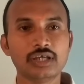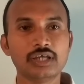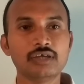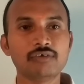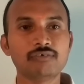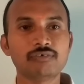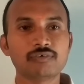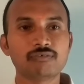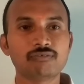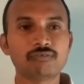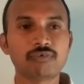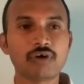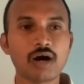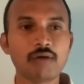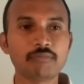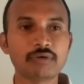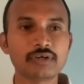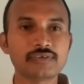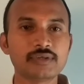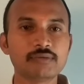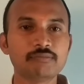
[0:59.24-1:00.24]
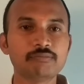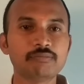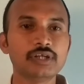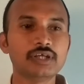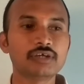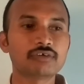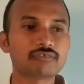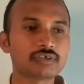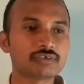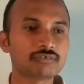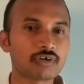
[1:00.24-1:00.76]
He formed a
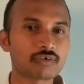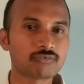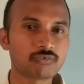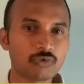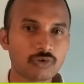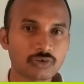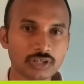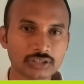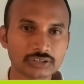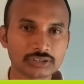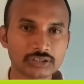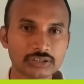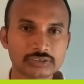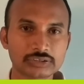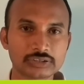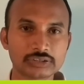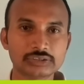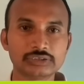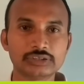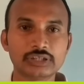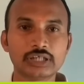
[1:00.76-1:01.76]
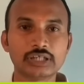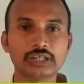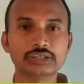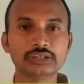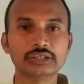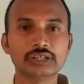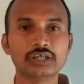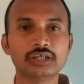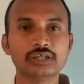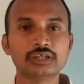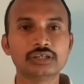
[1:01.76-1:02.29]
simple equation for photosynthesis, that
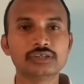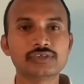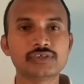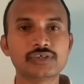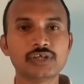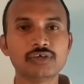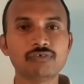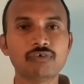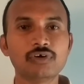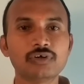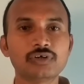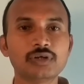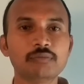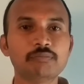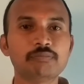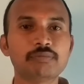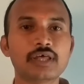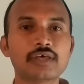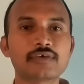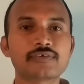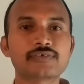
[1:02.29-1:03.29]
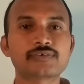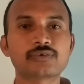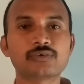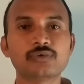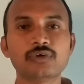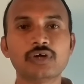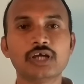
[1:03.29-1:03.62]
is CO2 plus